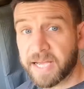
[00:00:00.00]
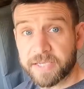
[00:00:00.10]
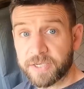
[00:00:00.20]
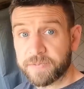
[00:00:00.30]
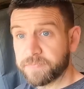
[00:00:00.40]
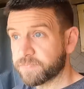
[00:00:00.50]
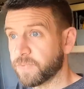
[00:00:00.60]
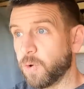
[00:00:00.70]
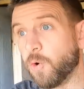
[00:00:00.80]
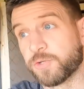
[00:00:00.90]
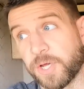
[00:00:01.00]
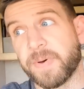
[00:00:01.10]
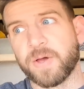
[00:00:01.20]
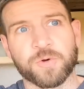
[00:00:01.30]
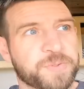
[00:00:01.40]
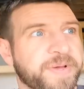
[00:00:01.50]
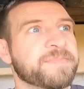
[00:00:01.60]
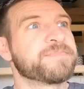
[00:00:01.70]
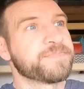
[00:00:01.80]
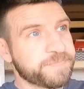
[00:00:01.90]
lights, also by
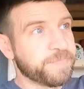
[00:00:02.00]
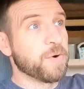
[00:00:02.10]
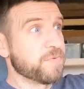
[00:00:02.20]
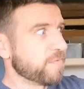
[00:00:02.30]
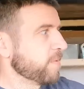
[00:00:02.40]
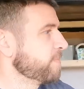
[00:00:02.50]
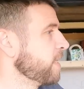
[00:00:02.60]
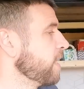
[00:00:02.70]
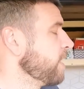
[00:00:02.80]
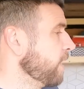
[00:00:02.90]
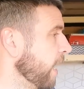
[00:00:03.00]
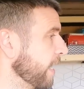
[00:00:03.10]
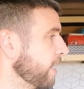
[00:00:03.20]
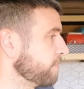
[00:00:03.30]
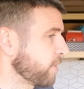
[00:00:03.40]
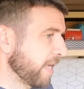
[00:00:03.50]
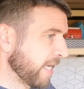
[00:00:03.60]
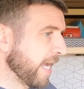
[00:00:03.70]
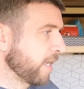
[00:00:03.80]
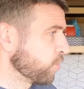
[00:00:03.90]
Auxbeam, both of them. Um, so that
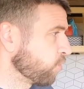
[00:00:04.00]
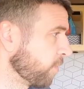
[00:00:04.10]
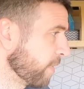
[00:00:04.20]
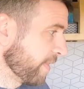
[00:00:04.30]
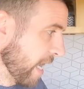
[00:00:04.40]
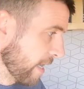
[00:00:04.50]
can get controlled by